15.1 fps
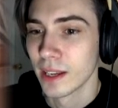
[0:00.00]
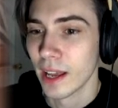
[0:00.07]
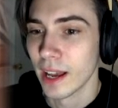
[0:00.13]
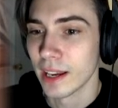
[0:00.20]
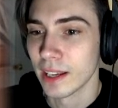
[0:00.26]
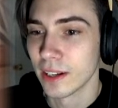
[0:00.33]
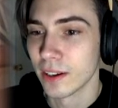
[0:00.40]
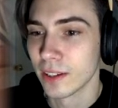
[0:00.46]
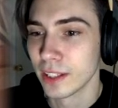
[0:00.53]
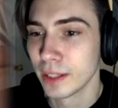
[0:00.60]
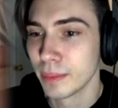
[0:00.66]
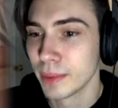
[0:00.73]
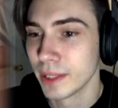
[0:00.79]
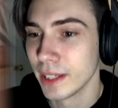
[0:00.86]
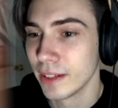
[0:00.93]
I could hardly
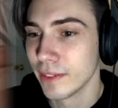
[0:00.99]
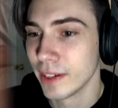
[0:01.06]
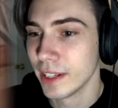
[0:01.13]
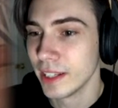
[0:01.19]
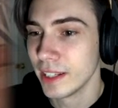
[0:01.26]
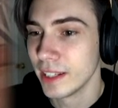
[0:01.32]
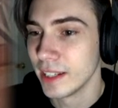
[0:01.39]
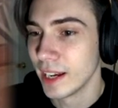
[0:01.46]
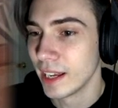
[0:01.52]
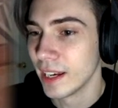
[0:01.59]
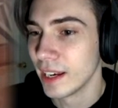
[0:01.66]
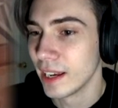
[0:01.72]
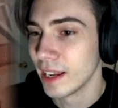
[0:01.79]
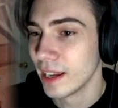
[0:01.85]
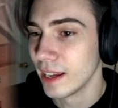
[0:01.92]
believe it, yet
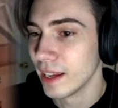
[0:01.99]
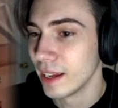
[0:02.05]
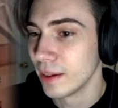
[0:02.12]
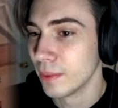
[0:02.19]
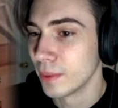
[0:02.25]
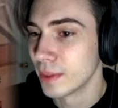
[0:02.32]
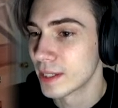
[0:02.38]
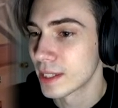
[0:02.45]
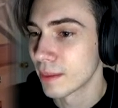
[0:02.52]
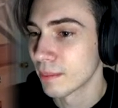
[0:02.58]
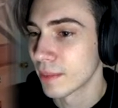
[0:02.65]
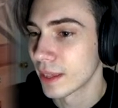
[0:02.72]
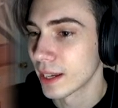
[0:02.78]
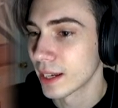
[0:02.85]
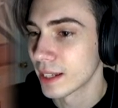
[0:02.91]
it was
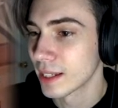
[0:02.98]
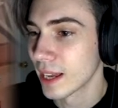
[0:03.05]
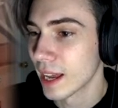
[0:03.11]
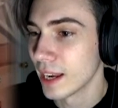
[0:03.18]
something